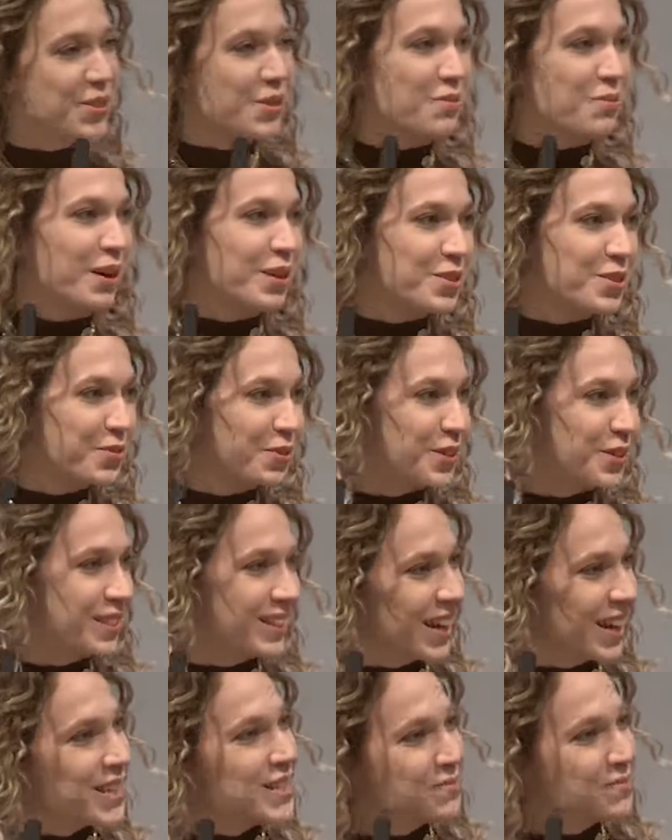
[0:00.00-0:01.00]
much for the
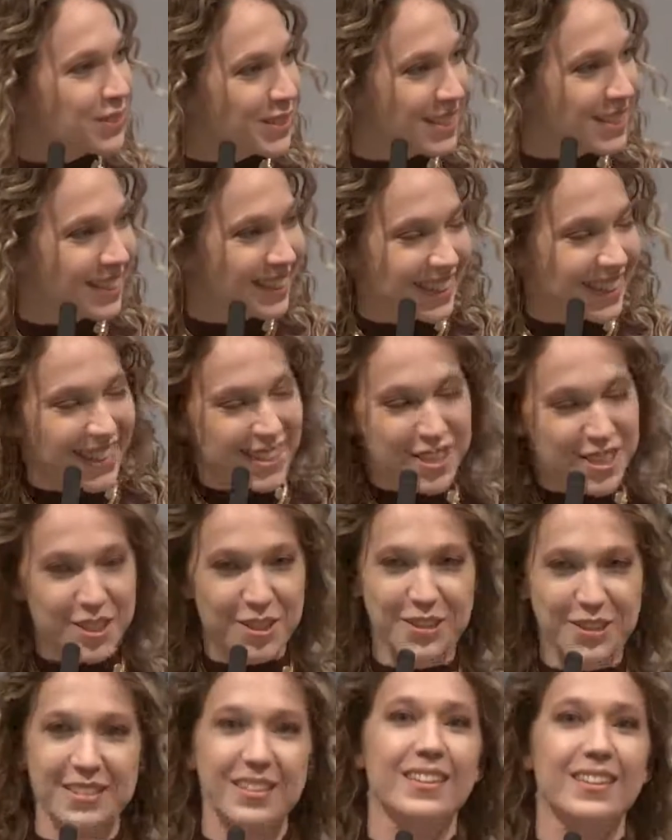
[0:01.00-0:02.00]
nice
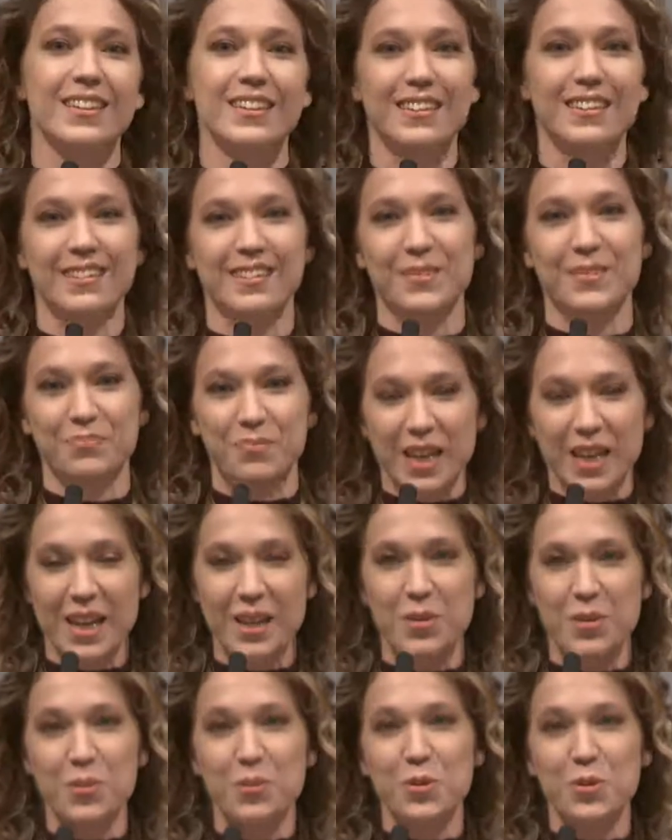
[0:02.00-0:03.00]
presentation.
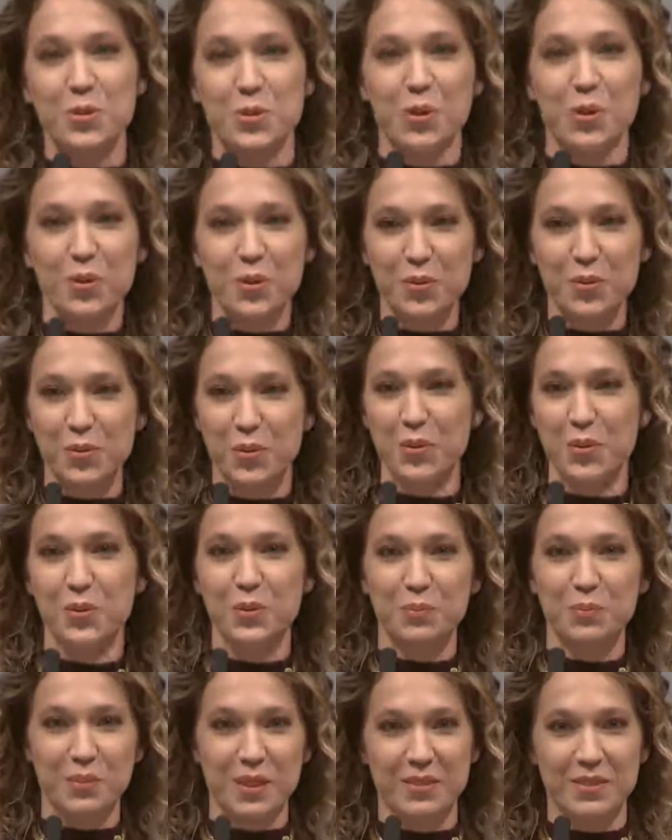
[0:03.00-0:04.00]
Hello to all of you,
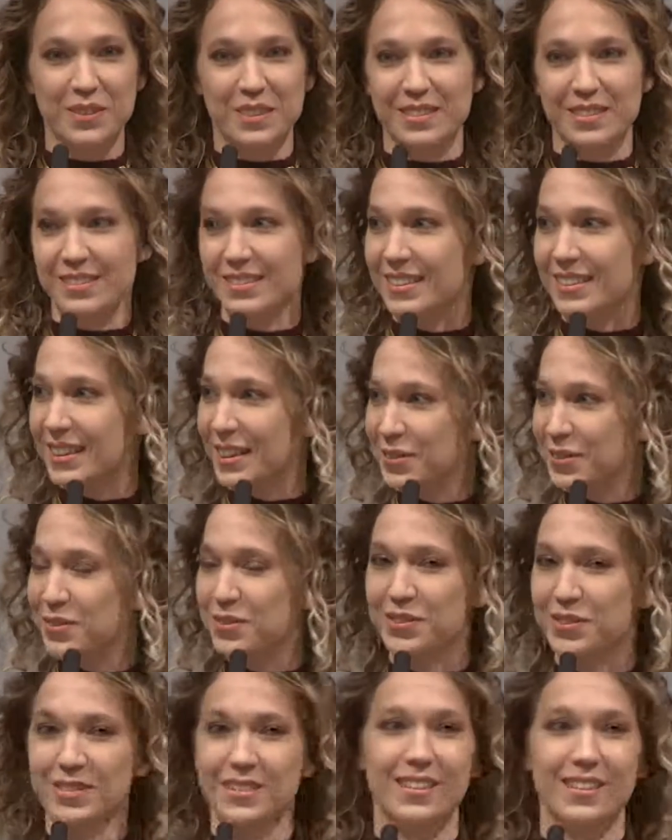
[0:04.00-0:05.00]
even
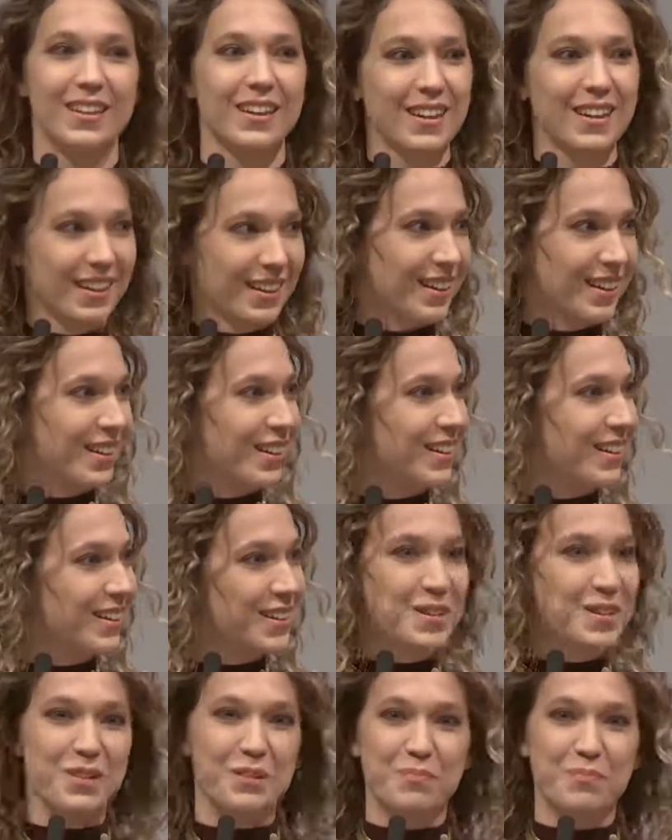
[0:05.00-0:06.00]
if
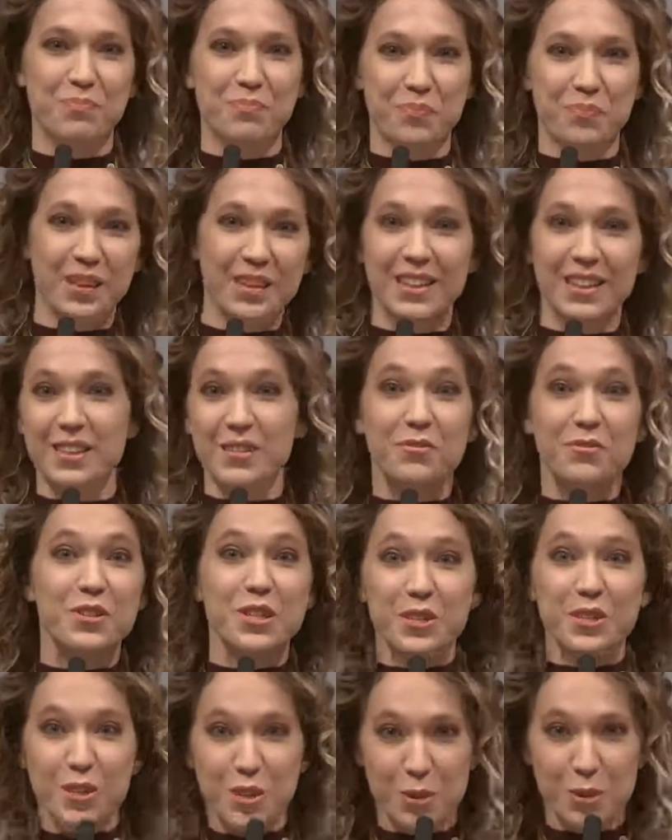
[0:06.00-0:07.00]
in a
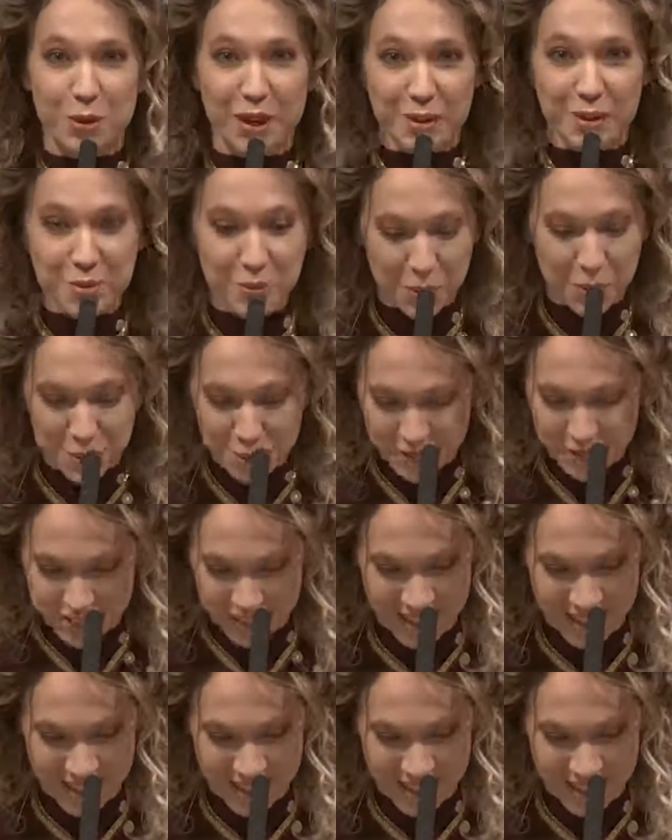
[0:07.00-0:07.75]
virtual world,